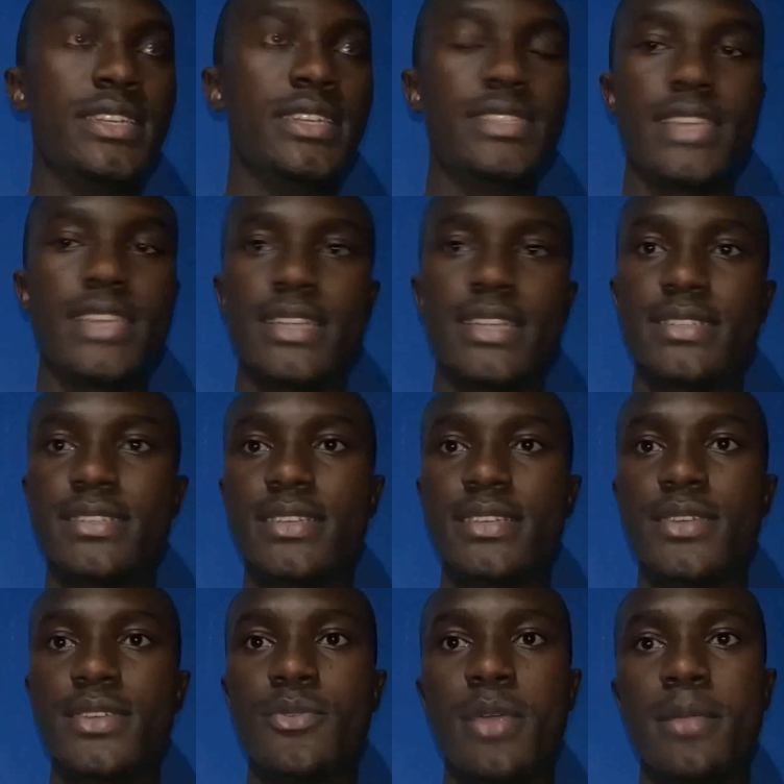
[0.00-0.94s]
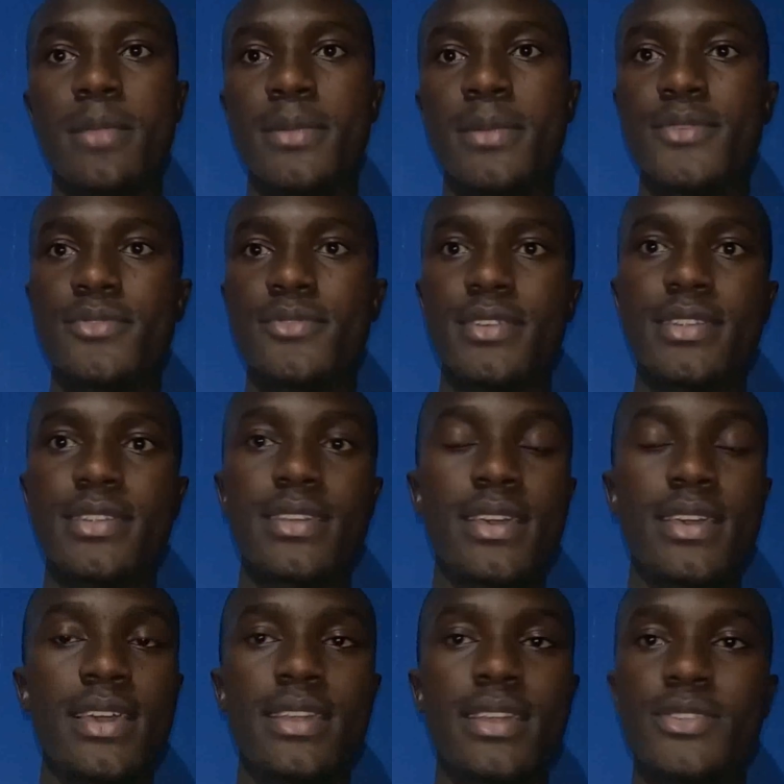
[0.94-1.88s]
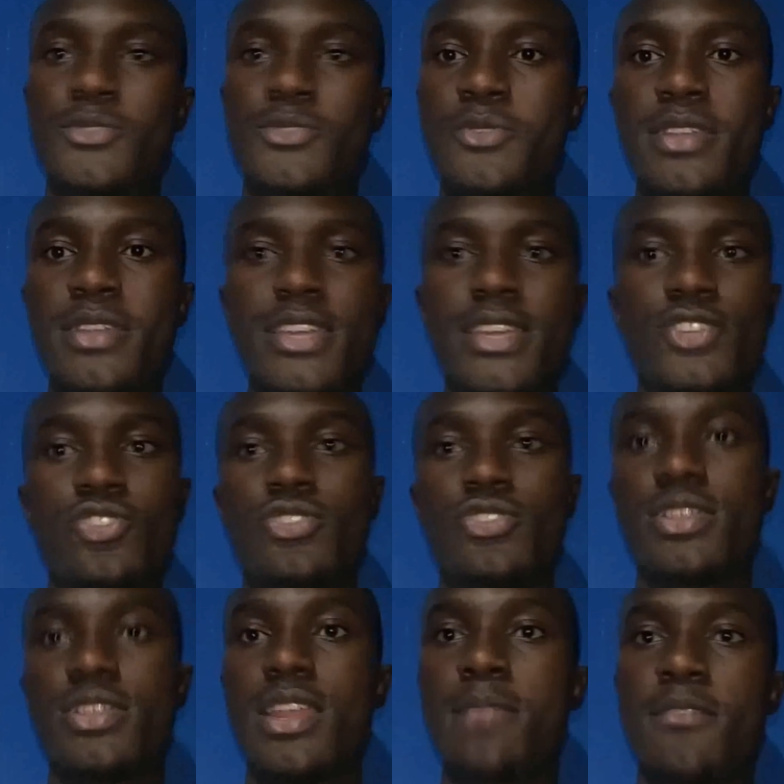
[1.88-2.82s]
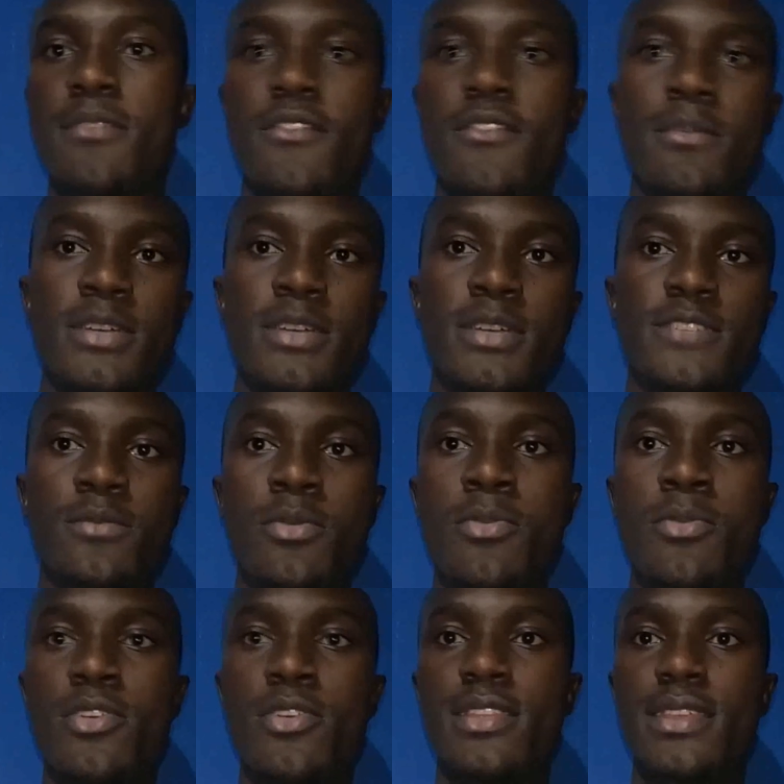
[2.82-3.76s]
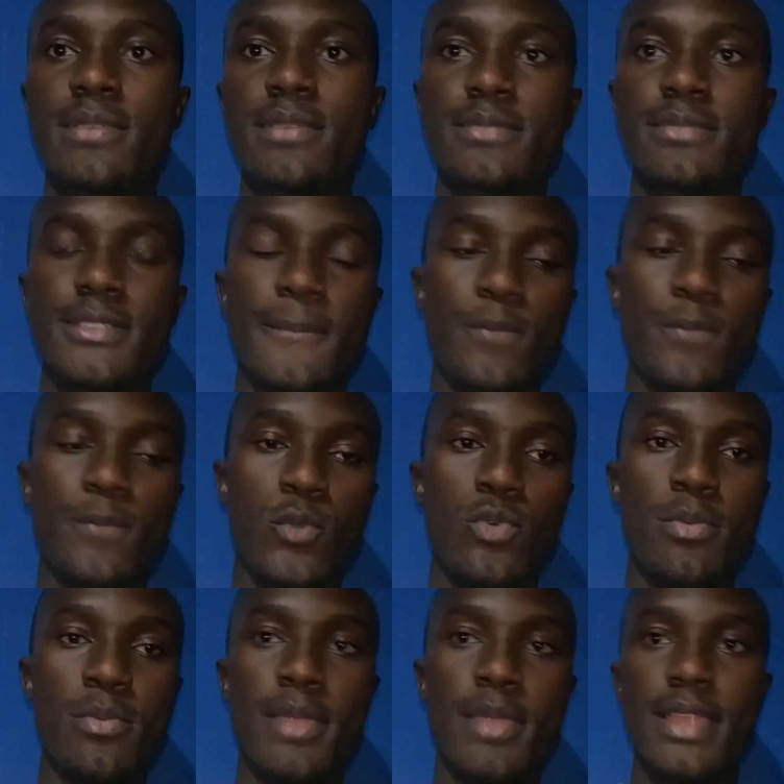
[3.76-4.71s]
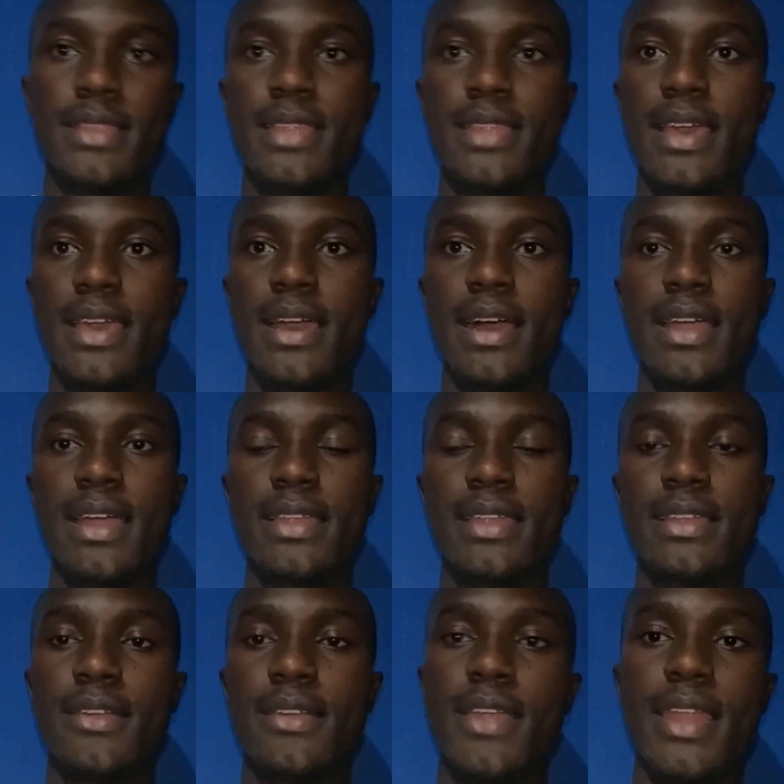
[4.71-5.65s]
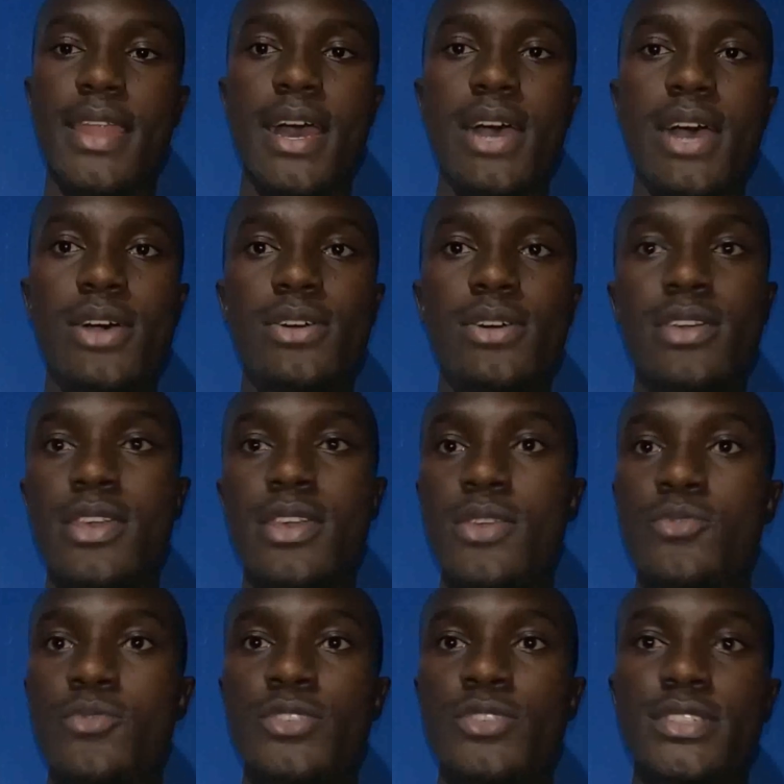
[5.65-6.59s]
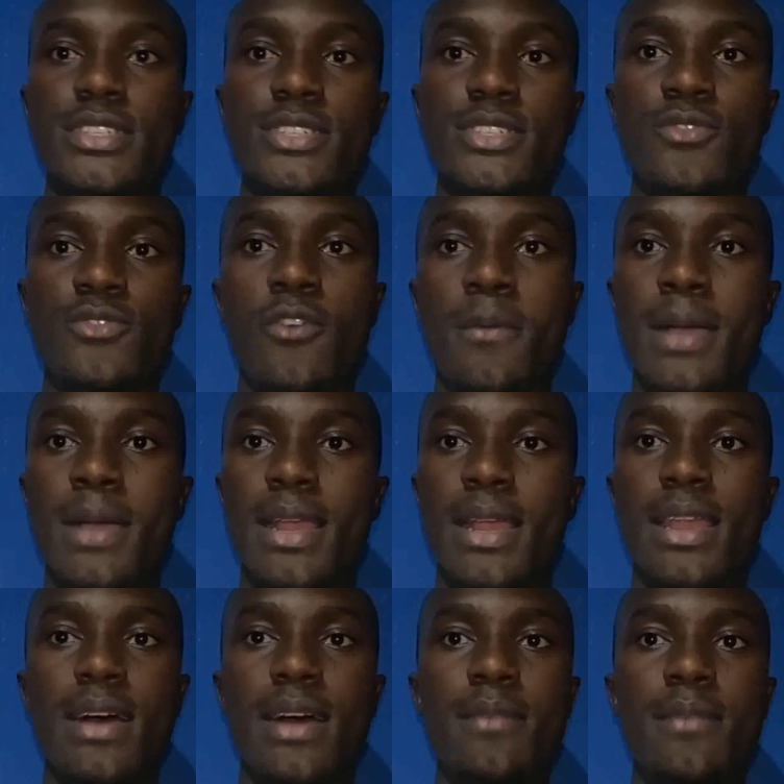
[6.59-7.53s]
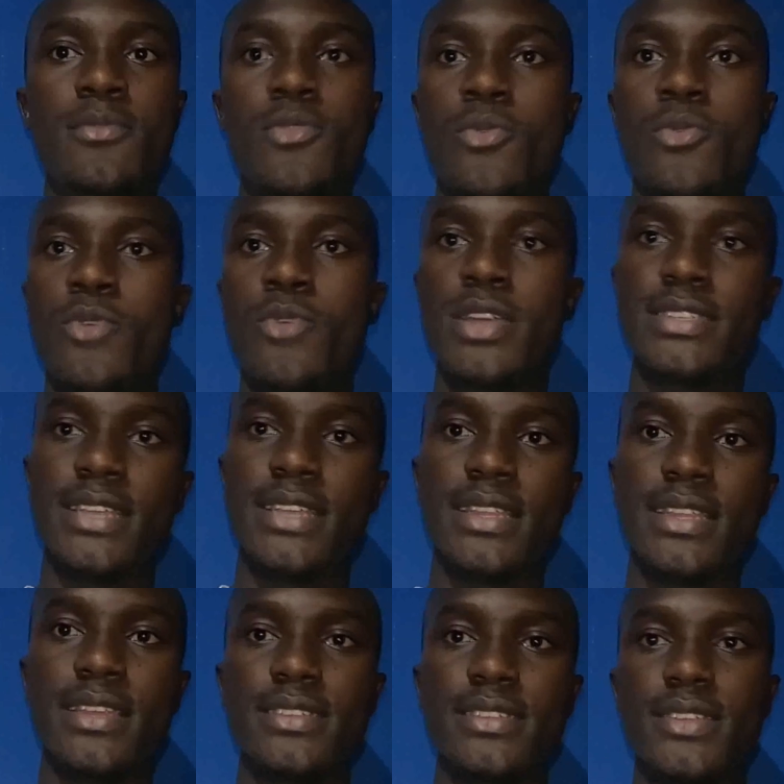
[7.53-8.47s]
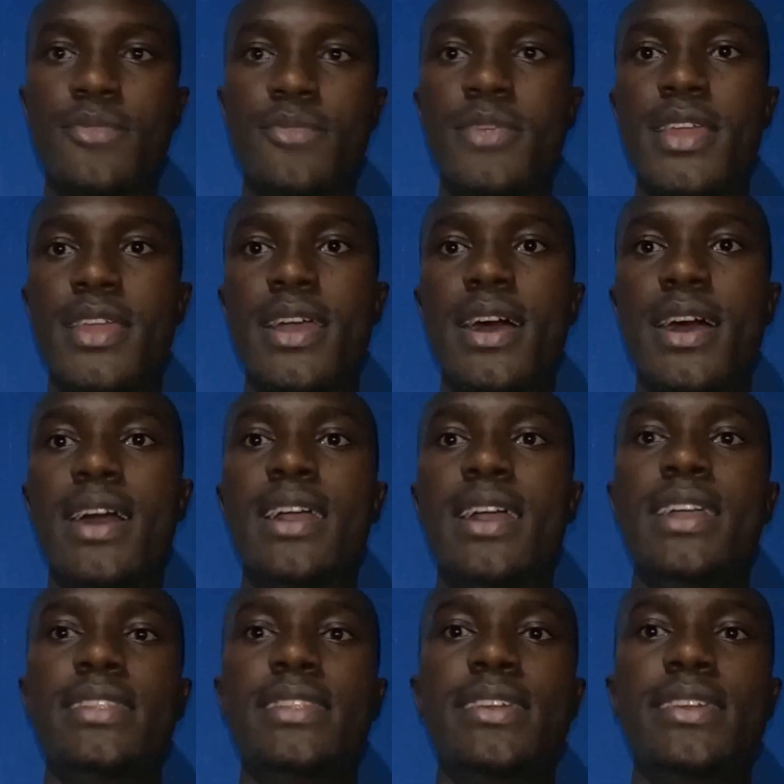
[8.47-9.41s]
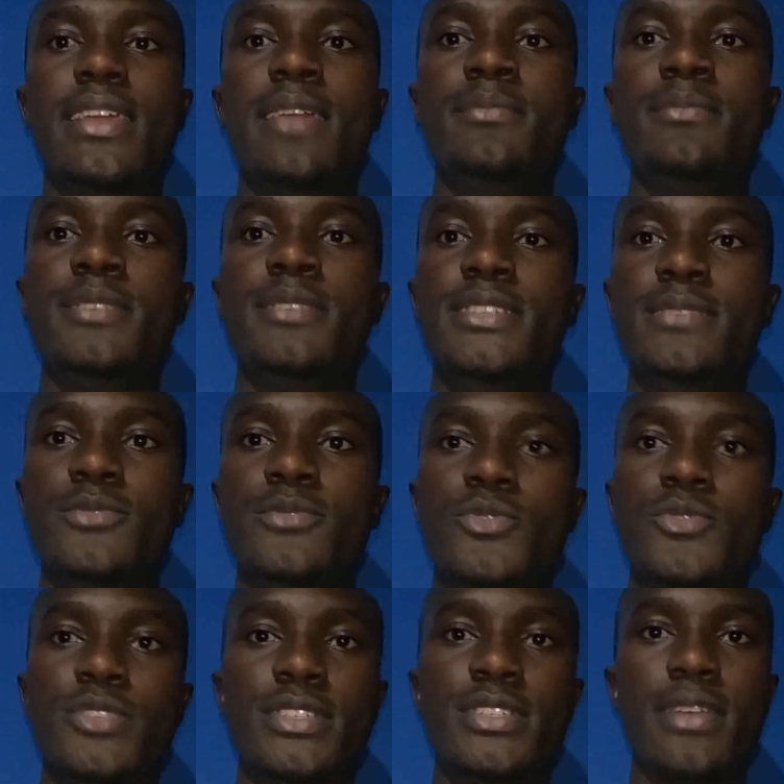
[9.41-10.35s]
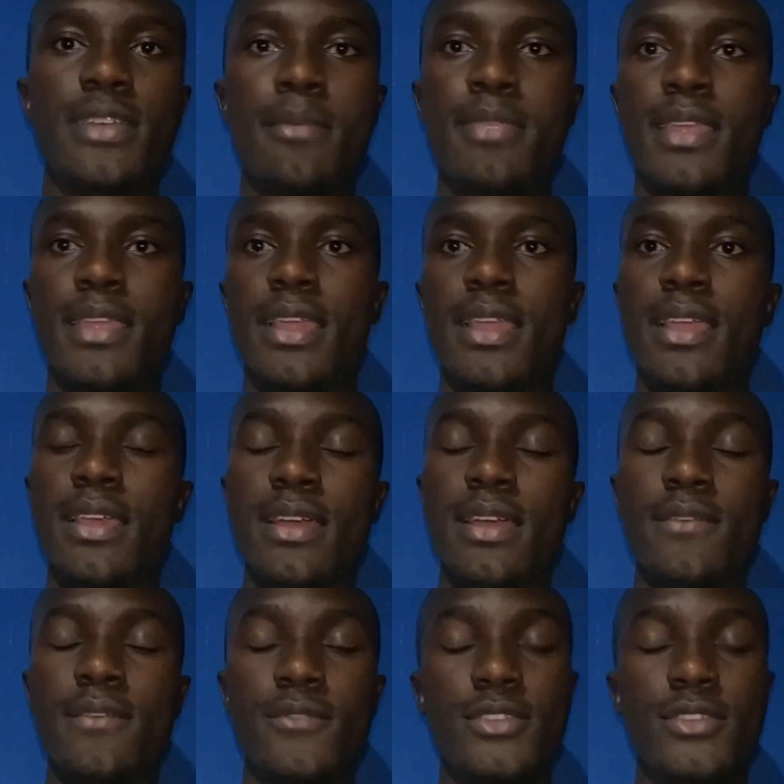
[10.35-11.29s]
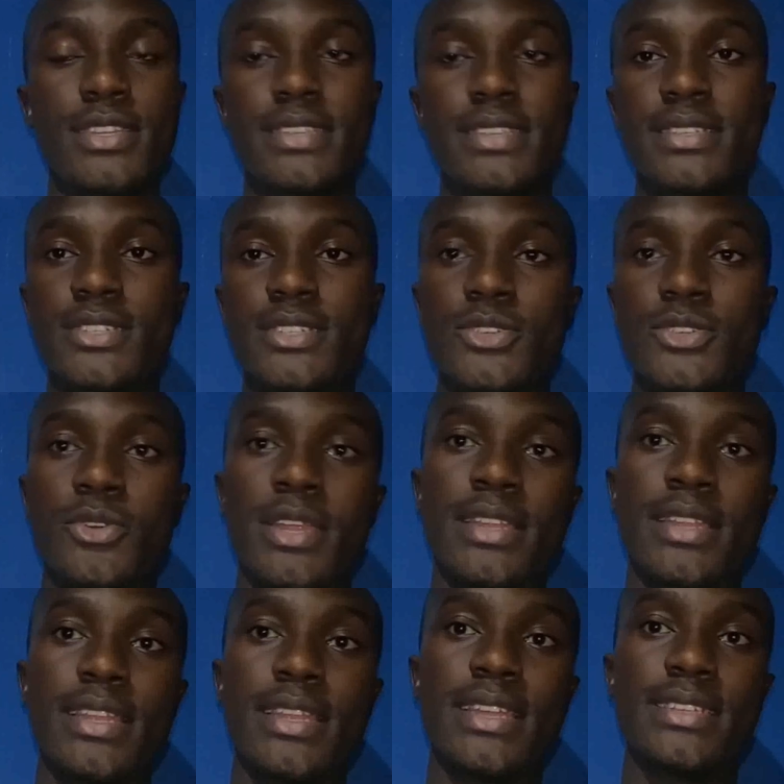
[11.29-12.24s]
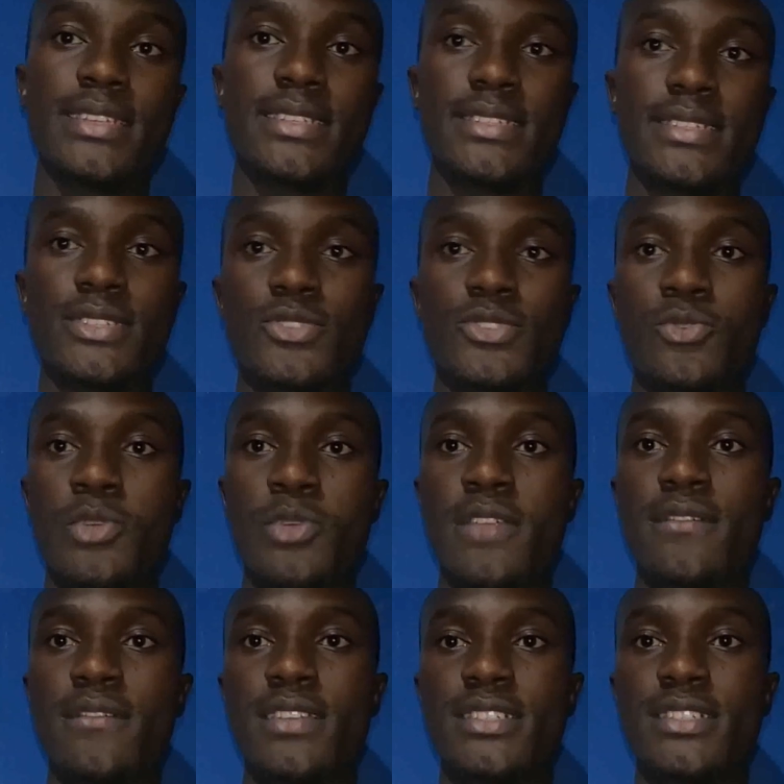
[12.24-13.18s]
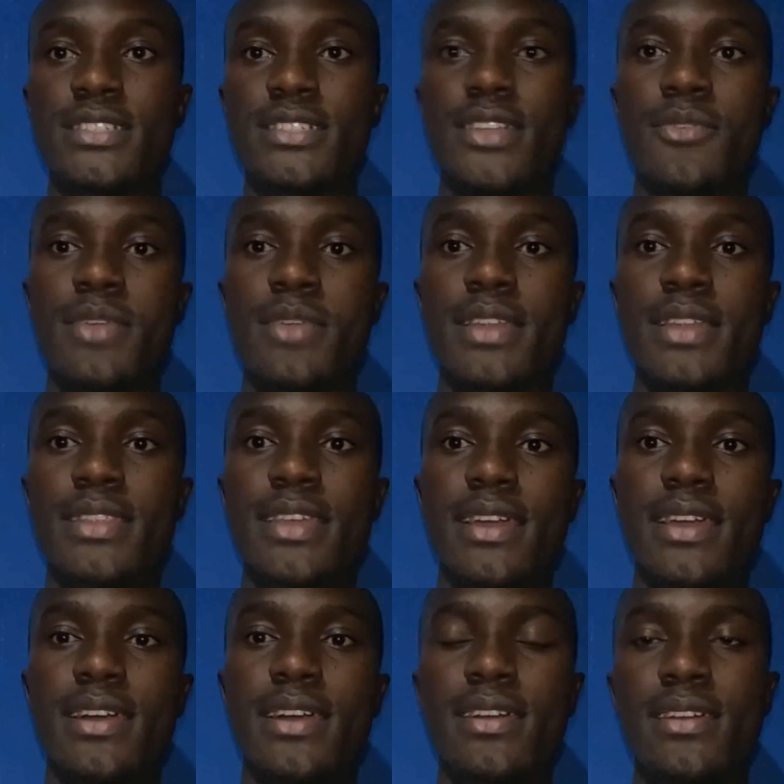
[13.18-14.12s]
Chelsea, Real Madrid truly shown outstanding performance for both teams who played there and right now he was in his former club where starting his career and then helped the team to reach something for this season and the next season when he finished his career there.